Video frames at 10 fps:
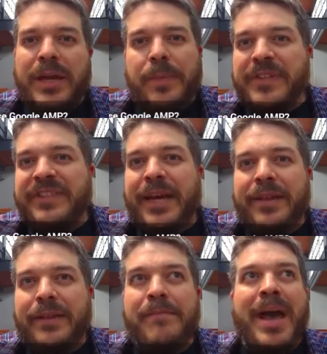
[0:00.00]
AMP is
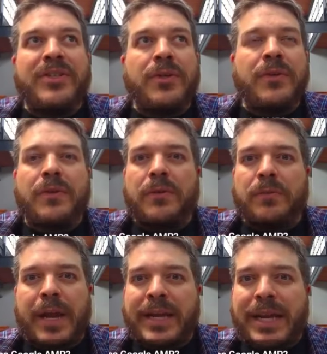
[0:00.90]
not the magical
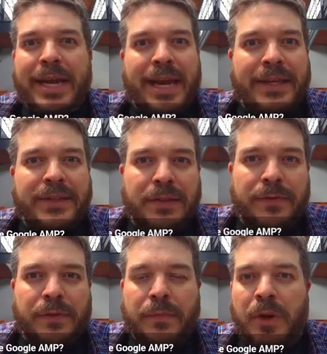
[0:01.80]
ranking answer
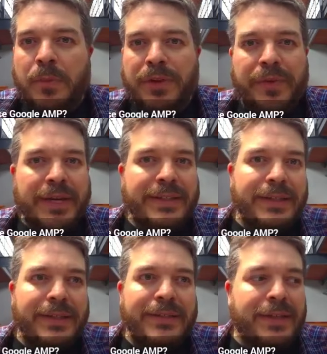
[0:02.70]
for mobile devices.